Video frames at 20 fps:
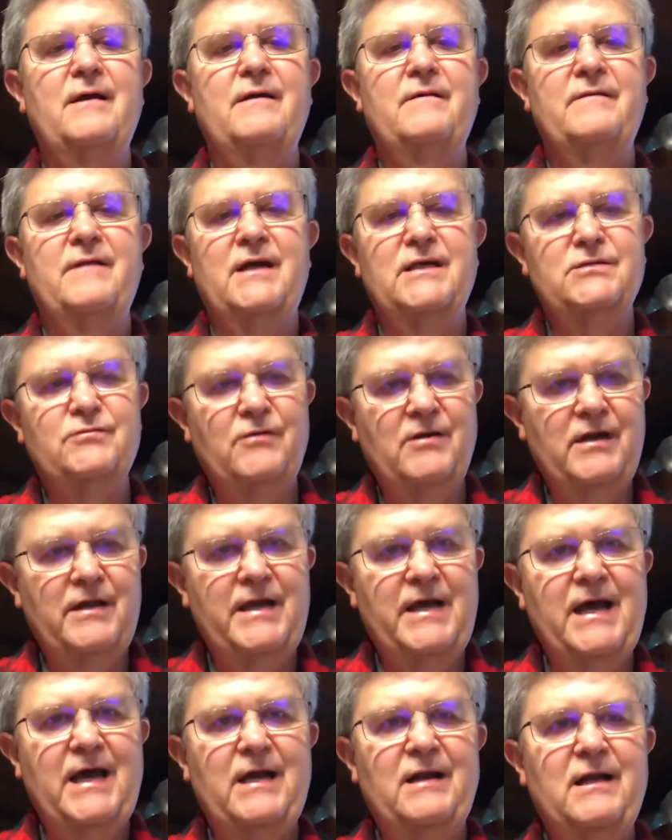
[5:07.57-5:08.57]
That's what a
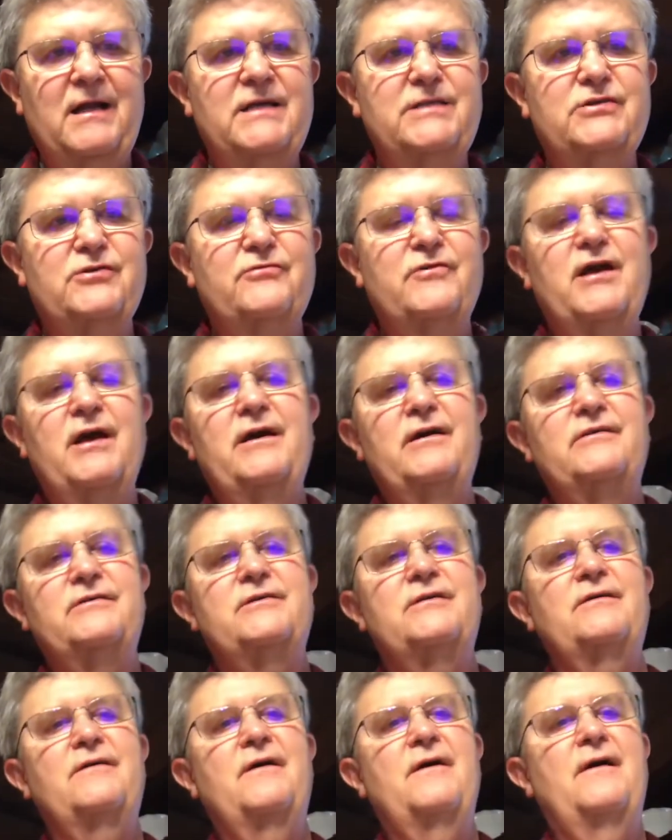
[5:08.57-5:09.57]
YAG laser
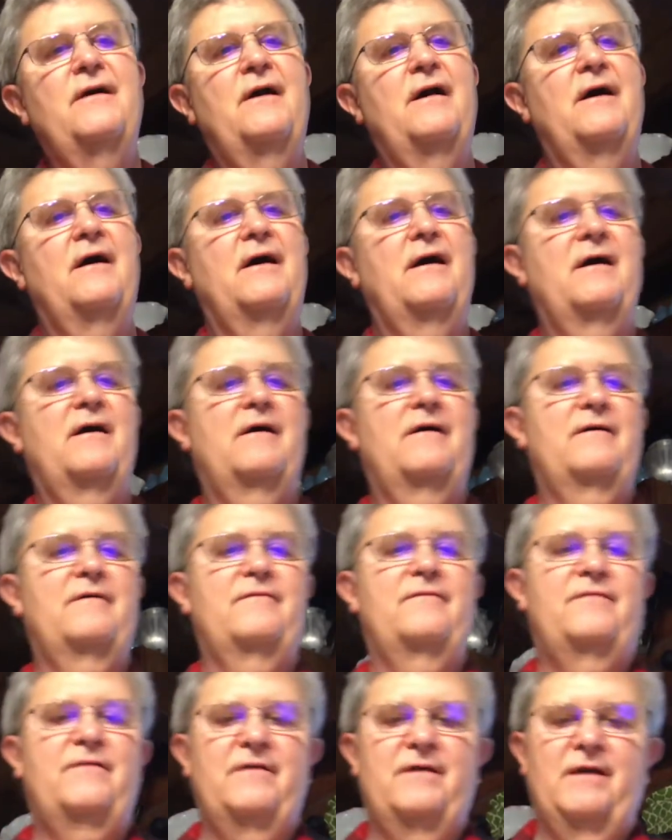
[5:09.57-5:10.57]
does.
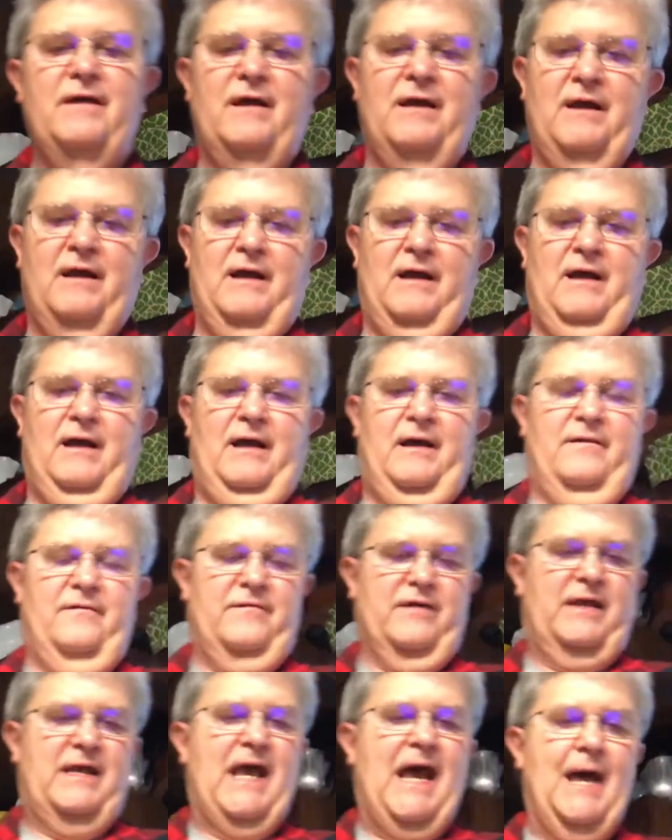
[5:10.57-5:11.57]

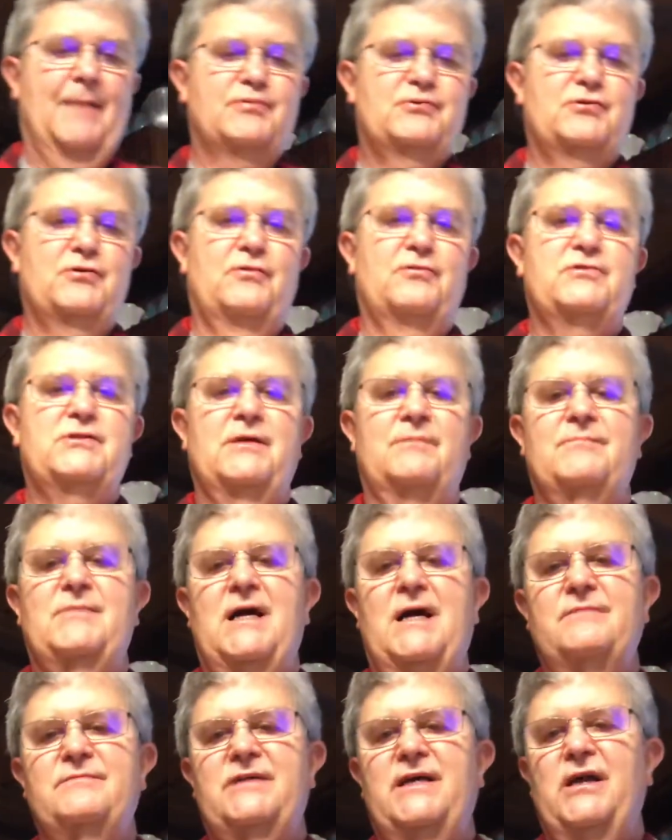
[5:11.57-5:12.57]
The capsule
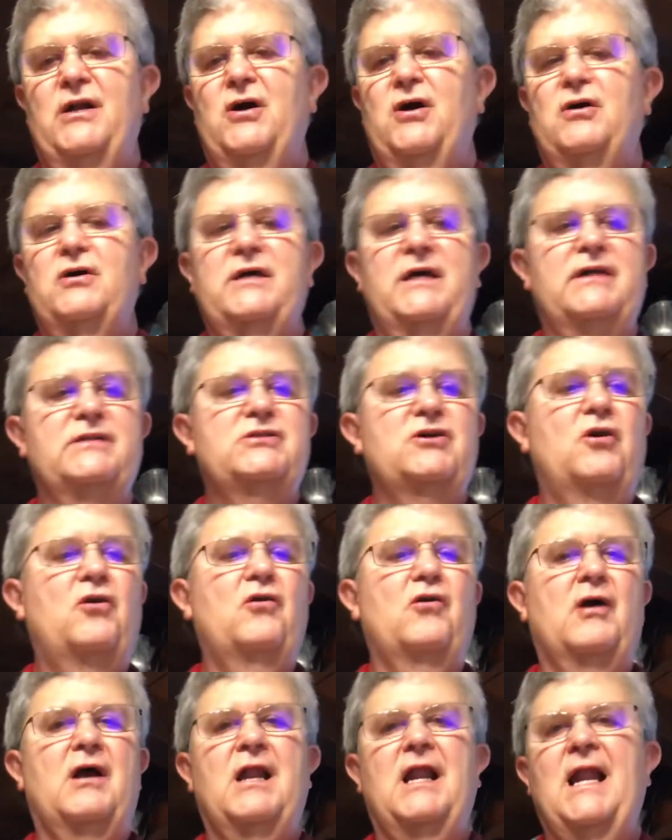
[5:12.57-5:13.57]
sometimes gets
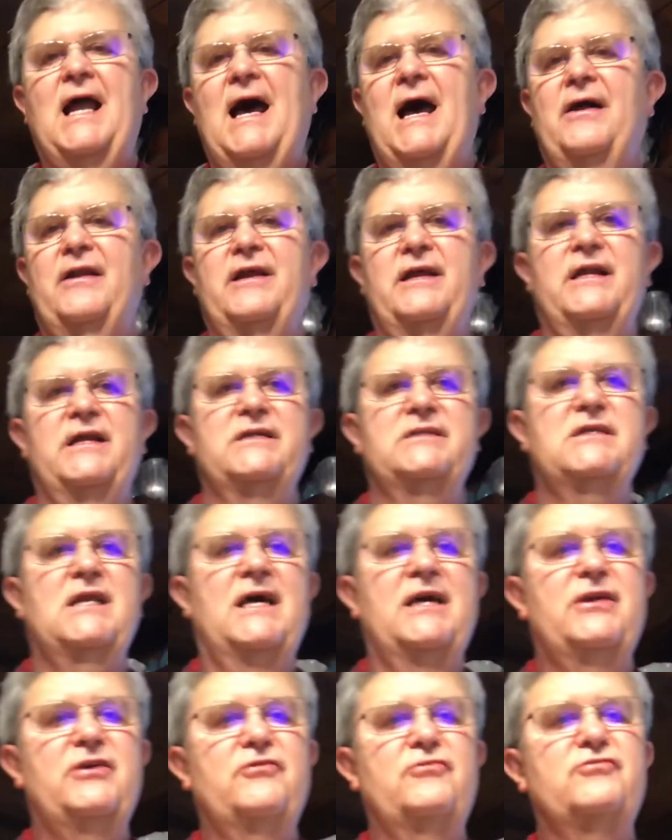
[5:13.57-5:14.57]
all cloudy, and it's
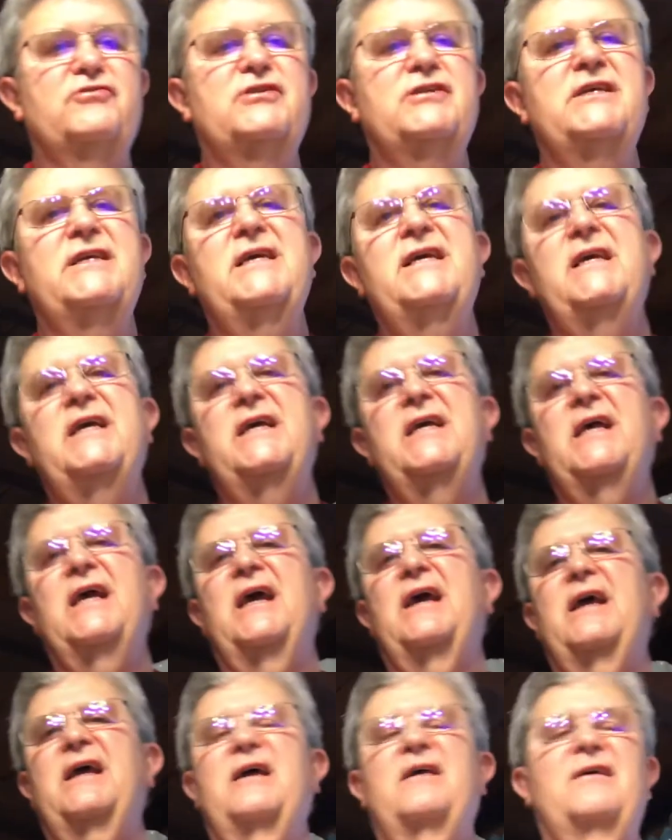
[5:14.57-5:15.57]
like you're seeing
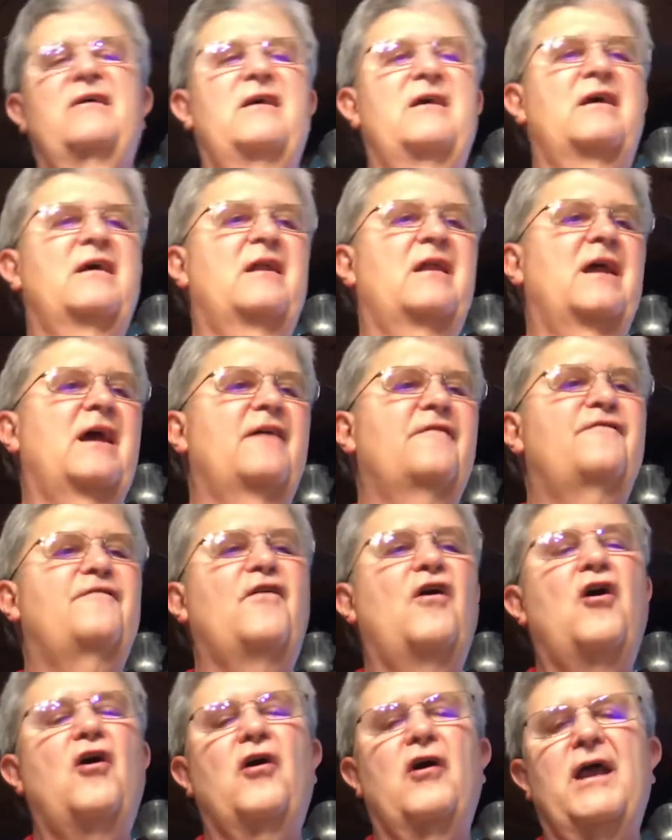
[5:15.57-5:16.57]
it in a
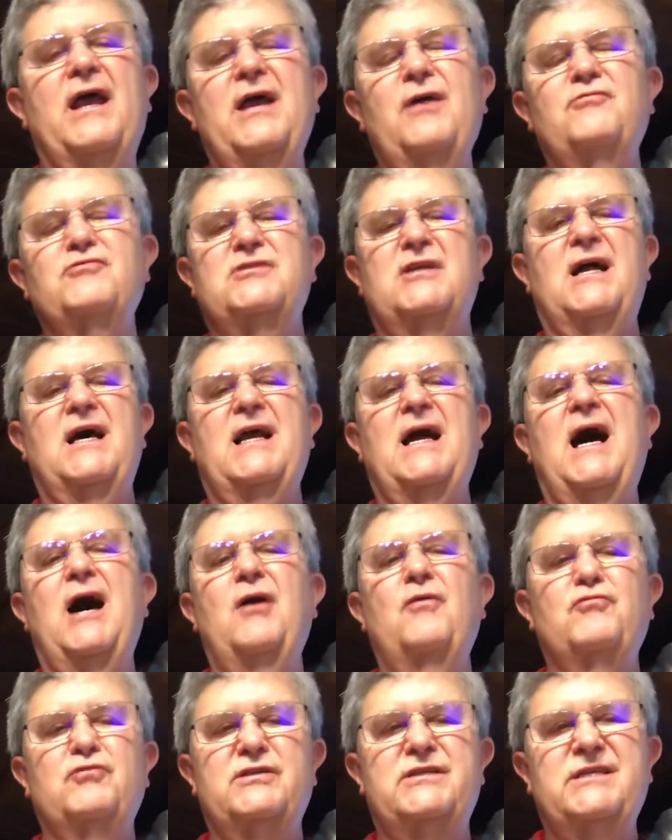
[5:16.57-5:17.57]
fog. It was like I
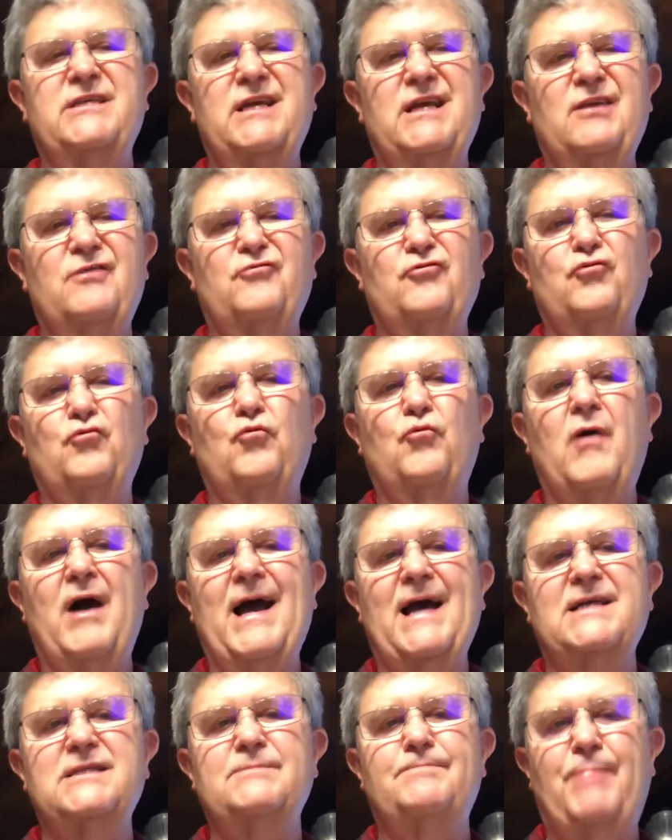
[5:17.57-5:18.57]
was seeing through
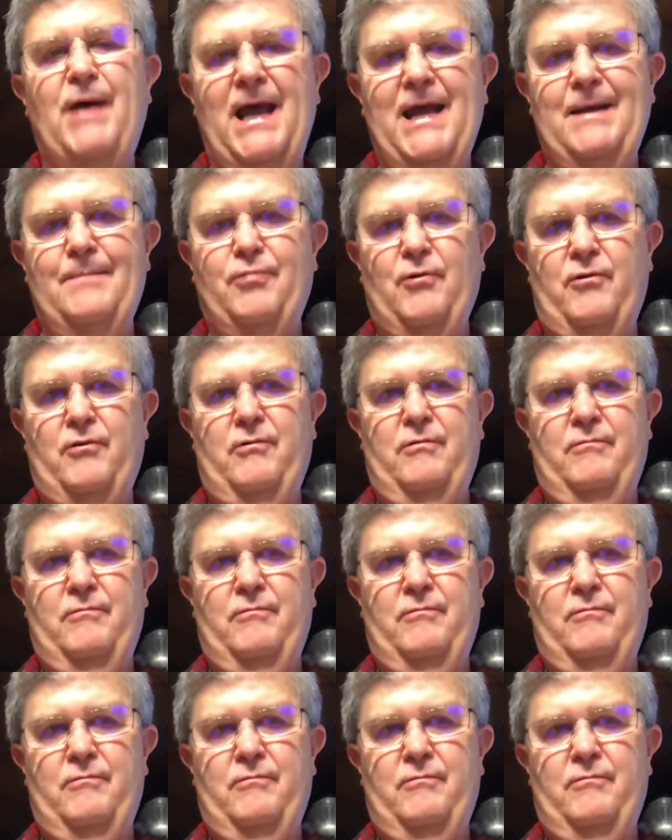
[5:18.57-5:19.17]
wax paper.